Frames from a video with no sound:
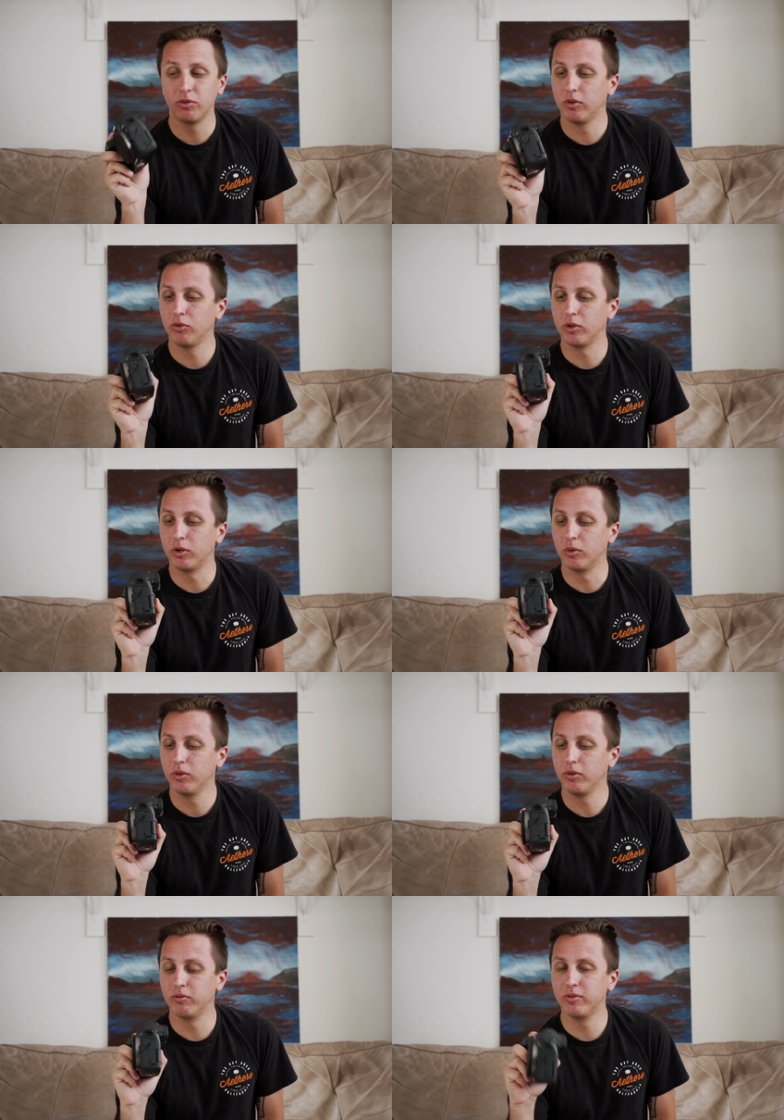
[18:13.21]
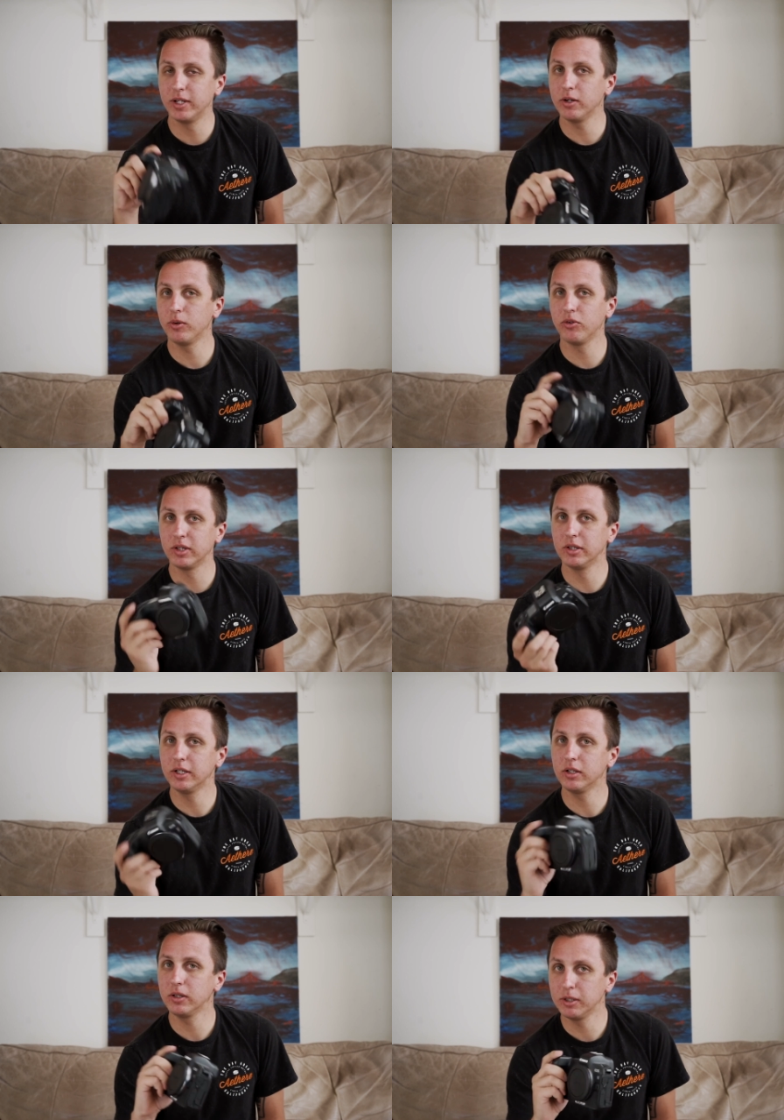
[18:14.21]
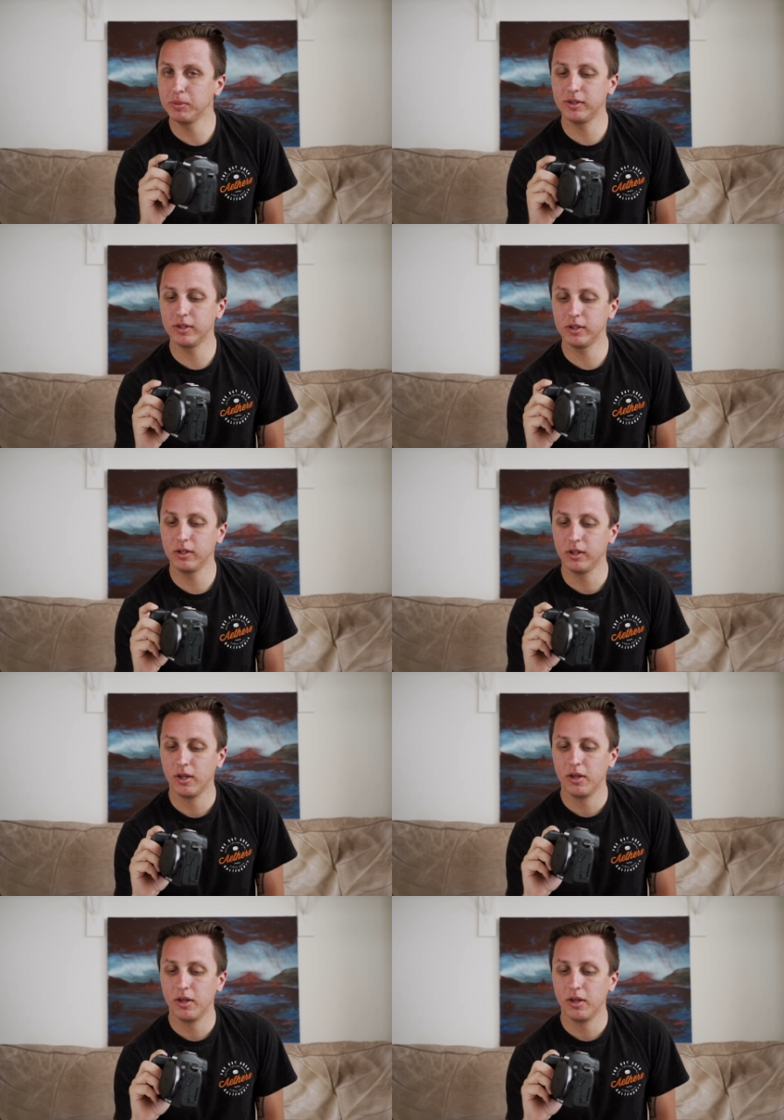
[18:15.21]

So the video is a little limited,